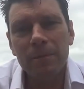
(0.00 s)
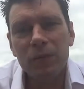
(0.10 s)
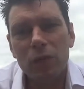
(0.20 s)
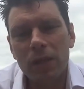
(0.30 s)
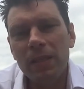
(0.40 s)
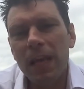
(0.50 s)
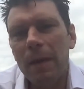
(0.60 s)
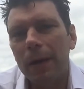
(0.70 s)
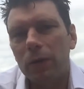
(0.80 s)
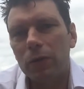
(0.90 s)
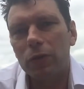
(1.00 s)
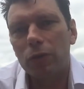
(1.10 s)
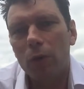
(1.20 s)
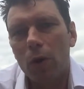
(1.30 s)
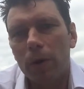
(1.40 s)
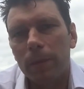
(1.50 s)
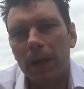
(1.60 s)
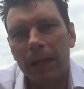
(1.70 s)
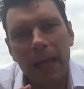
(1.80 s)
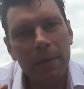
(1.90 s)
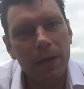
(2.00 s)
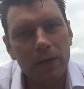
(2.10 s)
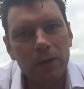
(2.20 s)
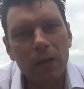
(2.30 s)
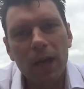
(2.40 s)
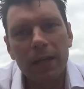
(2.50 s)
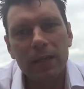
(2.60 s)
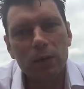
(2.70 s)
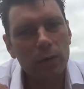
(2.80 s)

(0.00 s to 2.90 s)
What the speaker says: So this came out strong, and it came out in different guises.